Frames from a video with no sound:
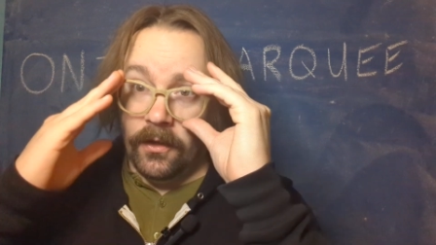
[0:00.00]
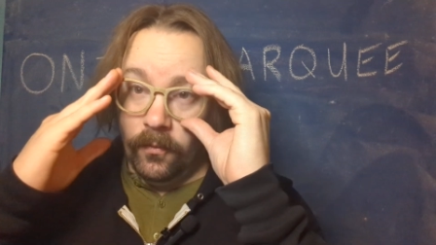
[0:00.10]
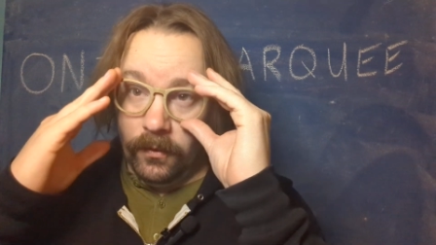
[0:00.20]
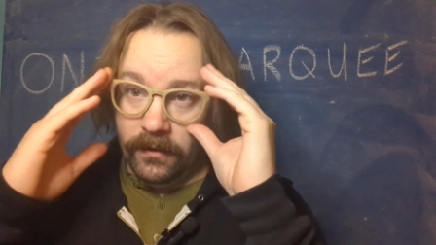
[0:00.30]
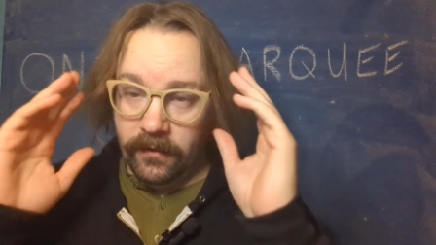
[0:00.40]

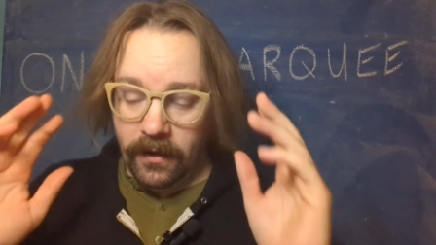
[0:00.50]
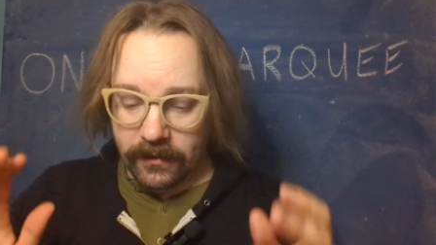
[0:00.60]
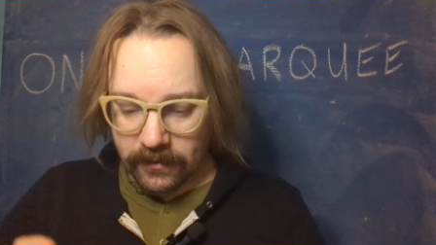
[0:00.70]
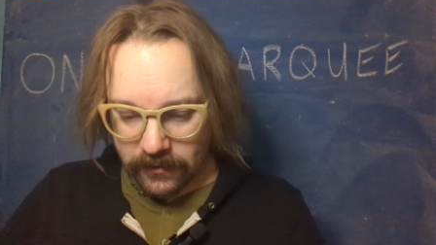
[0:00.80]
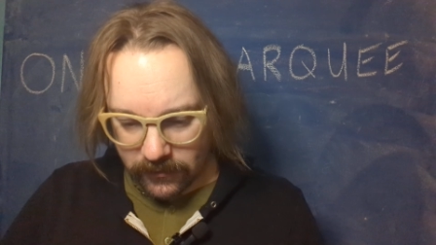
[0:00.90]
Who would have
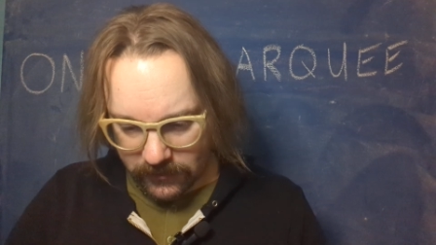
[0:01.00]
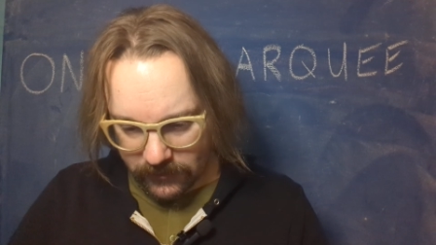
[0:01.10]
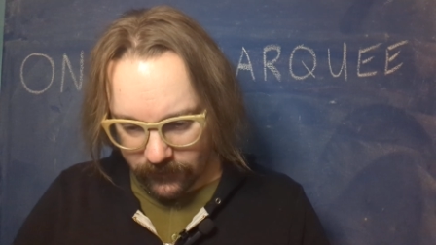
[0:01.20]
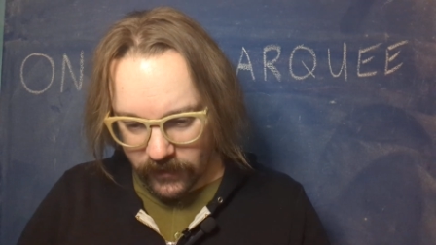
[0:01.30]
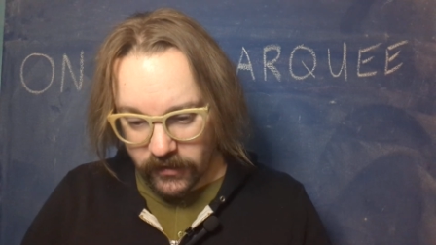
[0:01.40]
thought?
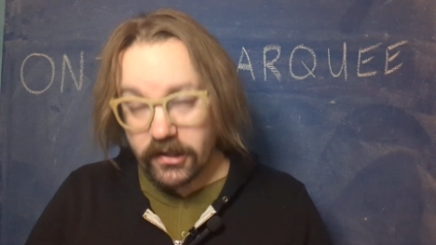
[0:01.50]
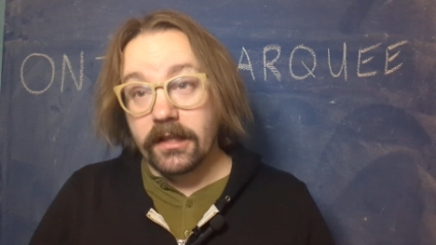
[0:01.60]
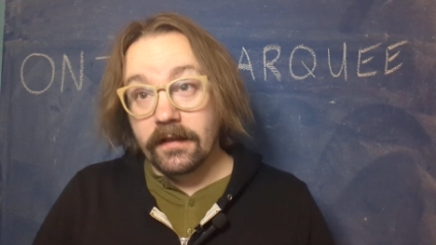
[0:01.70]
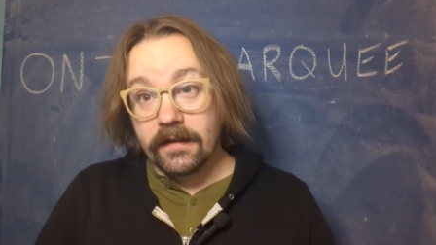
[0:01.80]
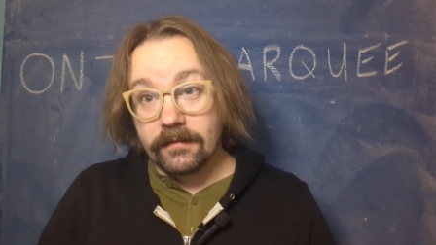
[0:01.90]
Lots of
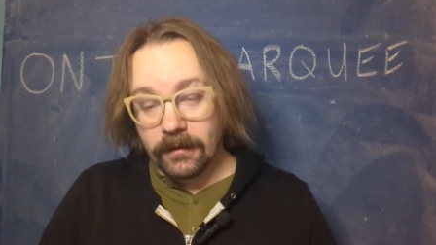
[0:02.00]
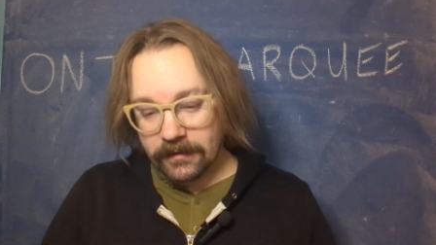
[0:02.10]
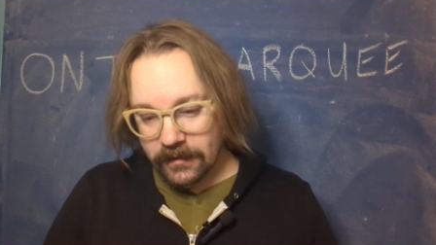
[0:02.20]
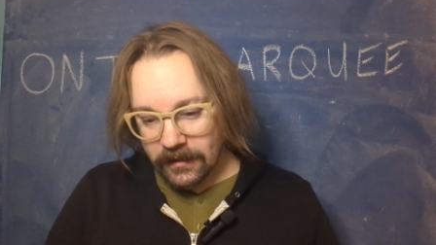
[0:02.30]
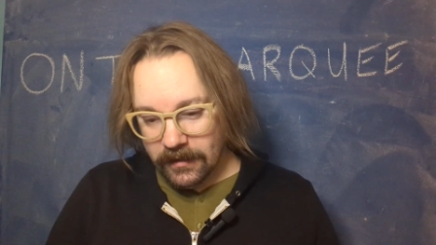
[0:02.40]
fiction in this one.